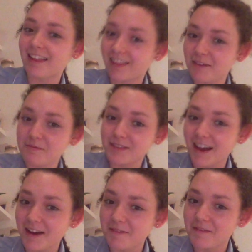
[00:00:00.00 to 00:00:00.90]
thumbs
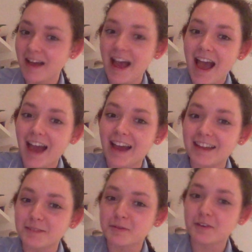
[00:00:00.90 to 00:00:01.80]
up
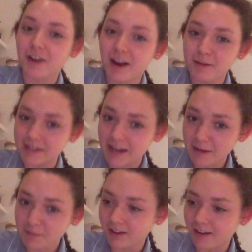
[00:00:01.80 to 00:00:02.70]
and subscribe
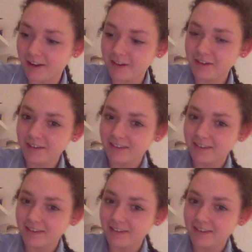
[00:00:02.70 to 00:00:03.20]
down below.